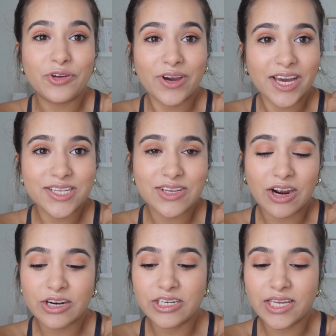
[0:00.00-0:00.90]
If you guys
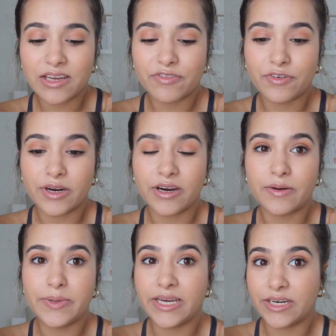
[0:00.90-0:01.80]
are looking for
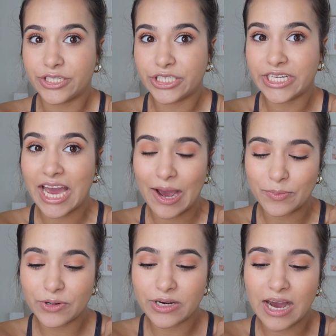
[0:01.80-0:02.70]
a beginner's
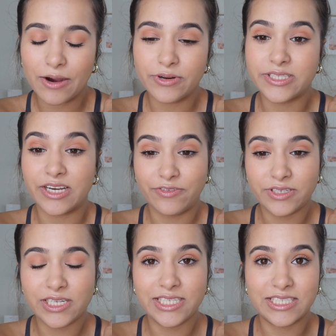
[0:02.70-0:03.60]
camera, I would
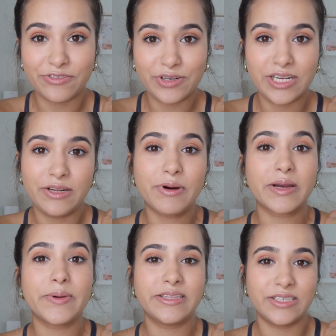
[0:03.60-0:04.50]
definitely
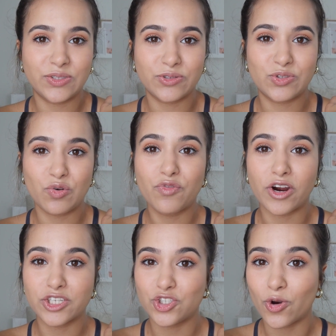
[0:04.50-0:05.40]
recommend this one. So
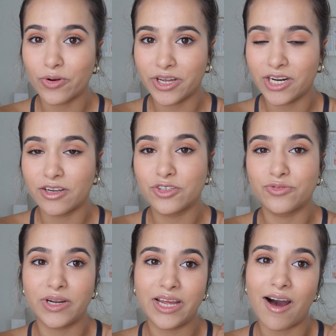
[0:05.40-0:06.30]
far so good. It
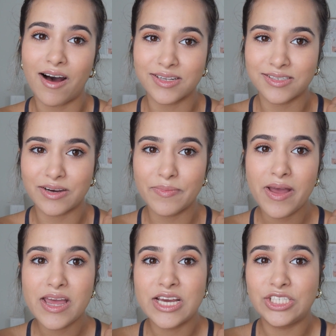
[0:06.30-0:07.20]
looks really awesome
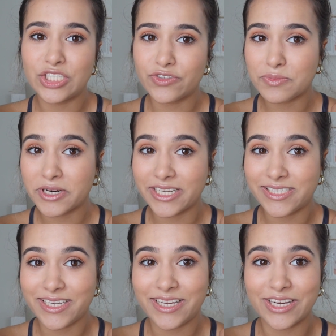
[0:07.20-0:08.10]
just from what I
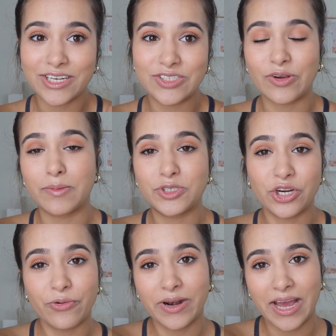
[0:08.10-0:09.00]
see here, so I'm
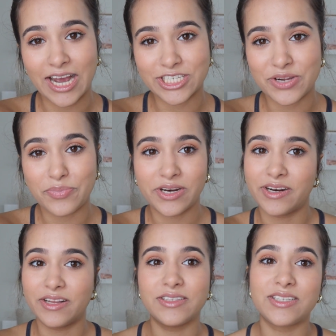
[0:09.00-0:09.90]
sure when I actually put
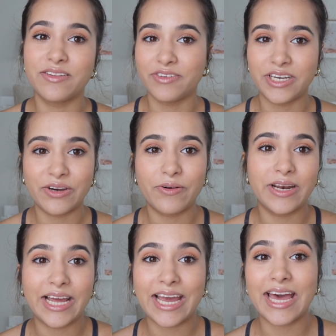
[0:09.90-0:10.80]
it into the video
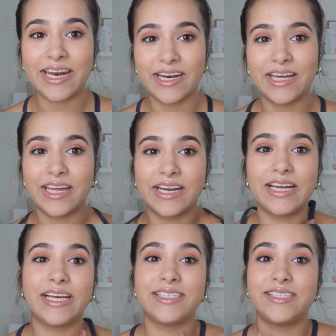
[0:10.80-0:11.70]
and like edit it
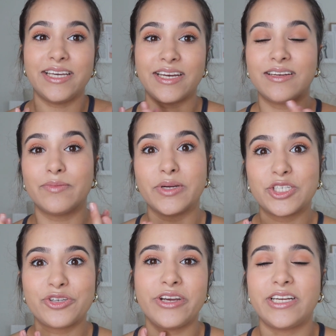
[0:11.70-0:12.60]
and like see it in the
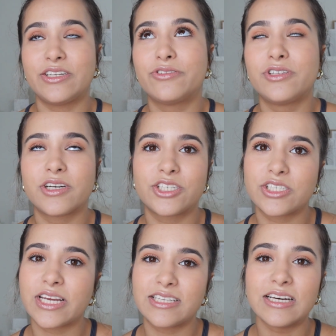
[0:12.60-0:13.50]
big screen, it will look
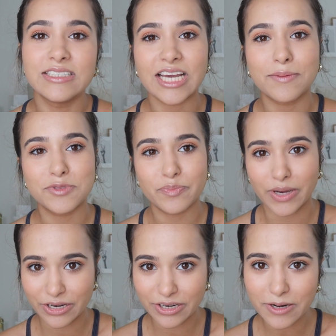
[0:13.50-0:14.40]
just like 10 times
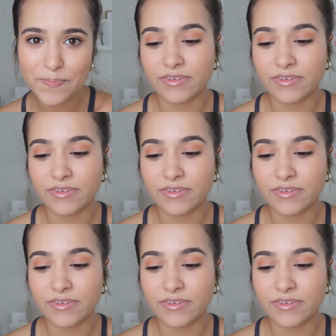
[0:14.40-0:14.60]
better.